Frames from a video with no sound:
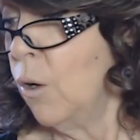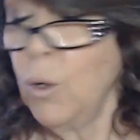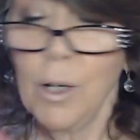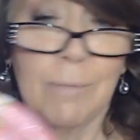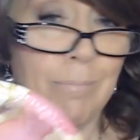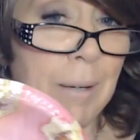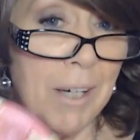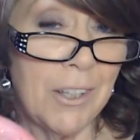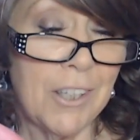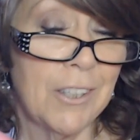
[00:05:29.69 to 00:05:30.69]
Or my
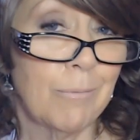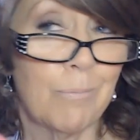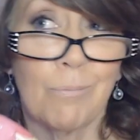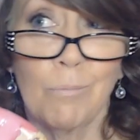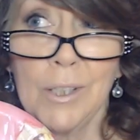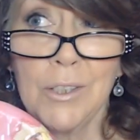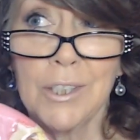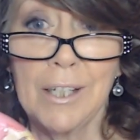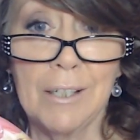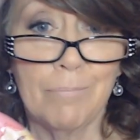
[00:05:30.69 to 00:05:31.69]
mother,
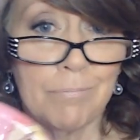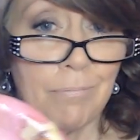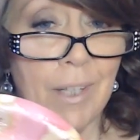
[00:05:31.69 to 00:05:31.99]
once um,